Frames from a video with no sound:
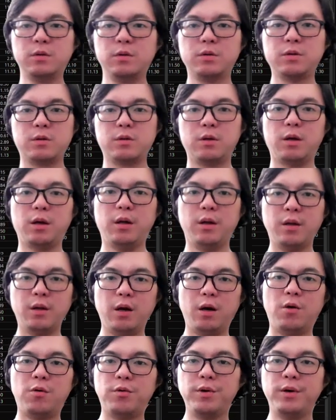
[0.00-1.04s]
So, and
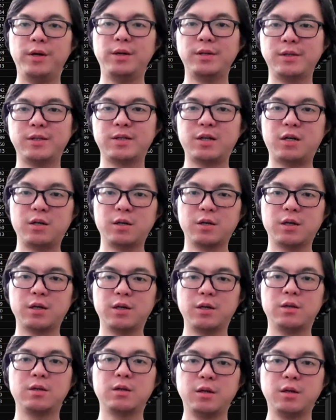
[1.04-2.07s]
our next
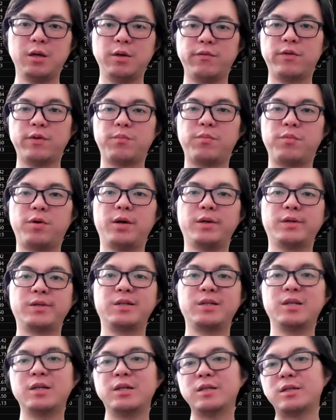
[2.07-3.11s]
target, if the
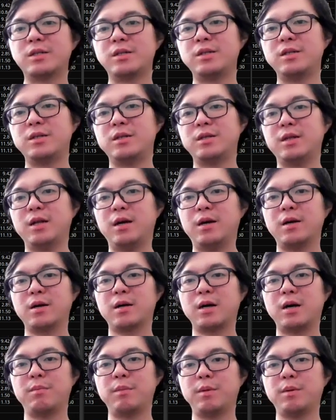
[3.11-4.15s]
pricing is not
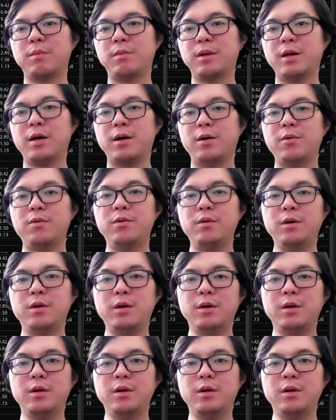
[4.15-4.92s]
coming down,